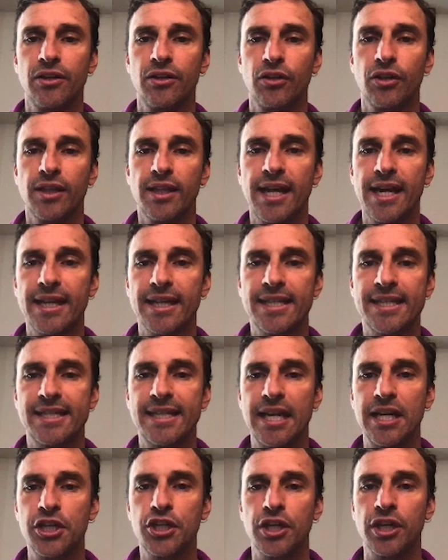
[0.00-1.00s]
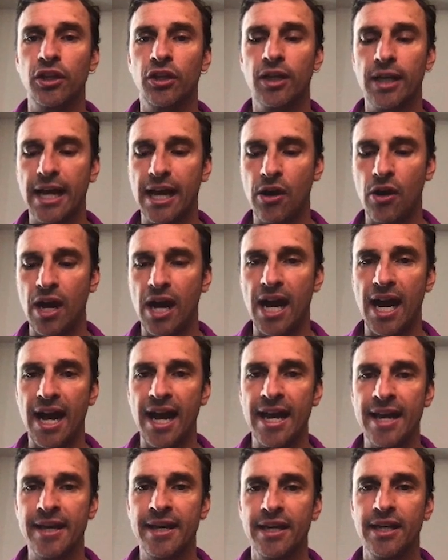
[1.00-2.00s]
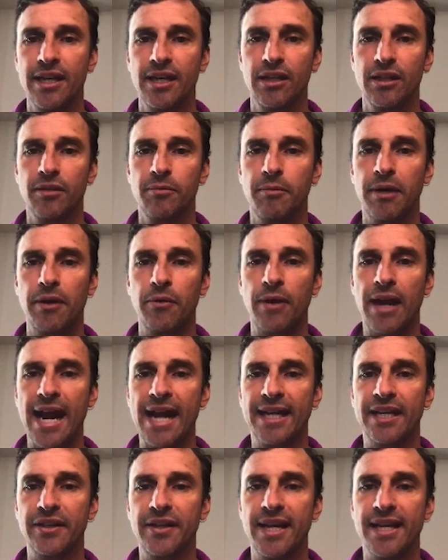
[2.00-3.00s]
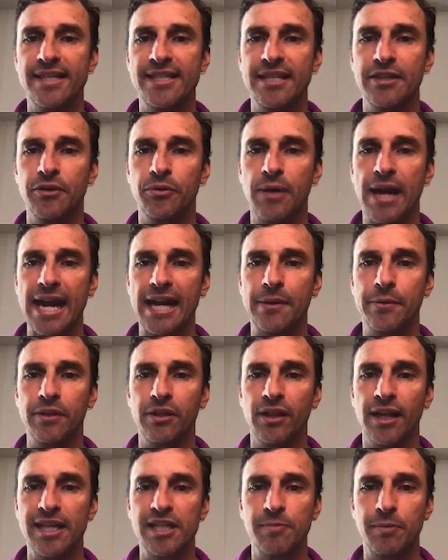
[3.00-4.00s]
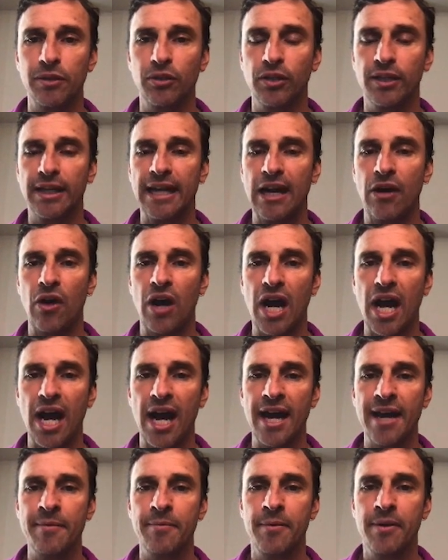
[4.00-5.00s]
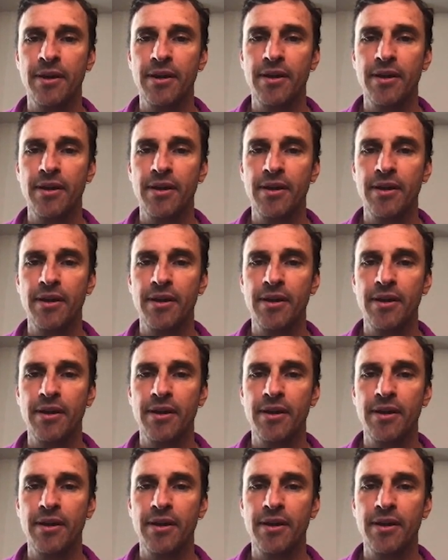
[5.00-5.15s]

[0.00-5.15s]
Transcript: Look at that extension. Look how high my racket, you can't see the racket with the lights, but look at how high